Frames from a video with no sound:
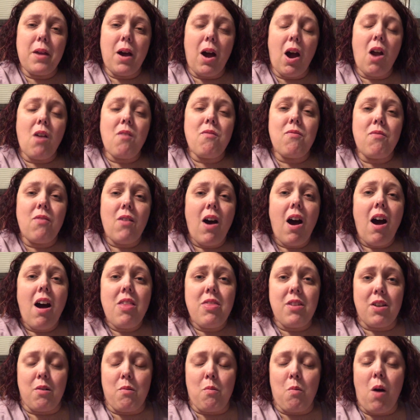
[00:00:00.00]
our
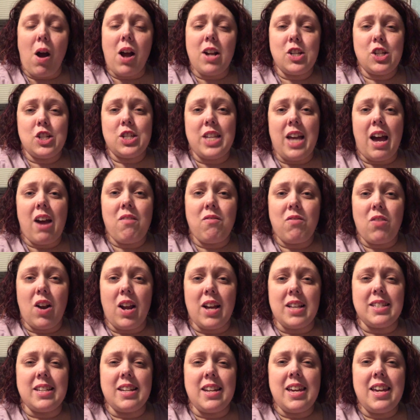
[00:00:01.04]
Father watches out
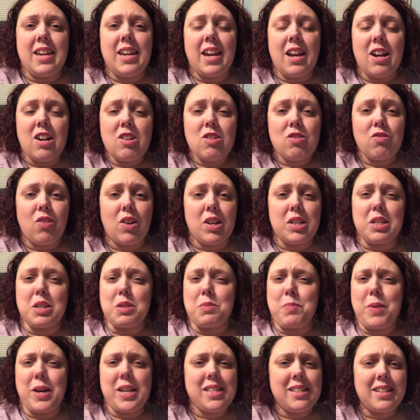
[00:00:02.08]
for us, and He cares for us
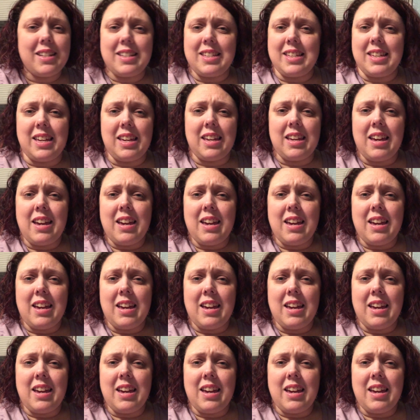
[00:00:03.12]
as best as